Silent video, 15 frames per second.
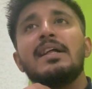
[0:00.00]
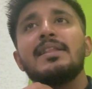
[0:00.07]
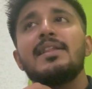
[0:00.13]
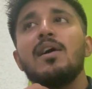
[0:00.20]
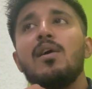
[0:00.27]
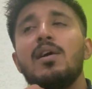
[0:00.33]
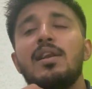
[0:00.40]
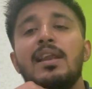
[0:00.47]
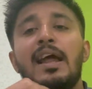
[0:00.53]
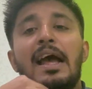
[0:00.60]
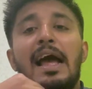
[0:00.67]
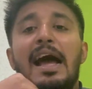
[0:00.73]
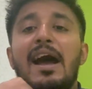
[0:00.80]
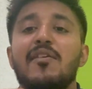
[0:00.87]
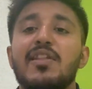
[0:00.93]
They all
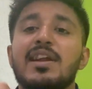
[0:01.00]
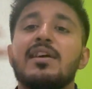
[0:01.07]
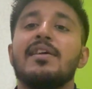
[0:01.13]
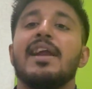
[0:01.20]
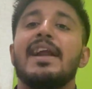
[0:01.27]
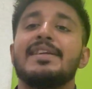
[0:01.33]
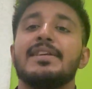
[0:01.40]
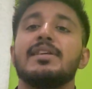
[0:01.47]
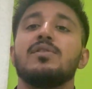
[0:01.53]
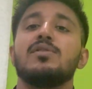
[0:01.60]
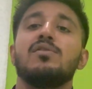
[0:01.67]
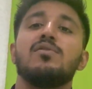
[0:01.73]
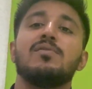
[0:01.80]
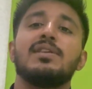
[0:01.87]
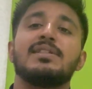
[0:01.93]
have the
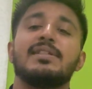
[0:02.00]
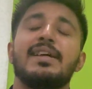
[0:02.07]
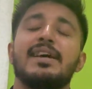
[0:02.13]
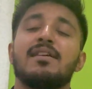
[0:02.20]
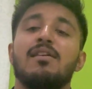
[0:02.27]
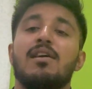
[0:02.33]
gratitude towards their